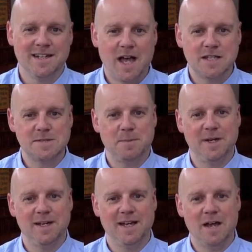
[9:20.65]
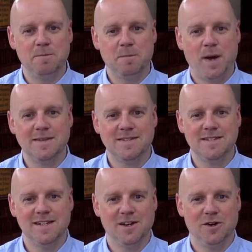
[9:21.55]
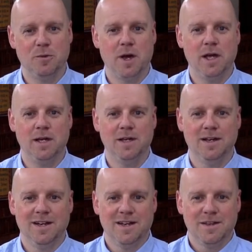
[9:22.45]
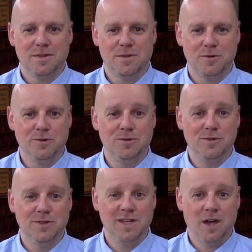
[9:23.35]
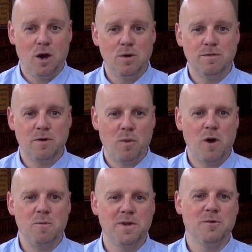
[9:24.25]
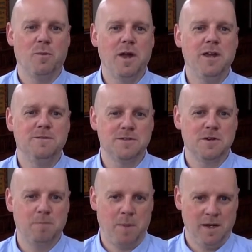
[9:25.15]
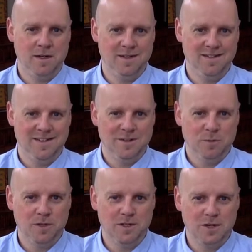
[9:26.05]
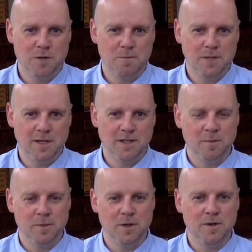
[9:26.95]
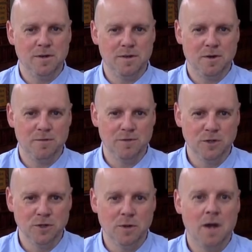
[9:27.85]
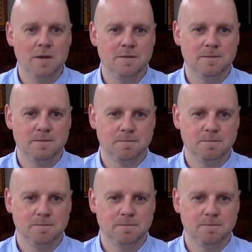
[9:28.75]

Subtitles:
gasping and panting her way through the overwhelming waves of pain which accompany the birth of new life.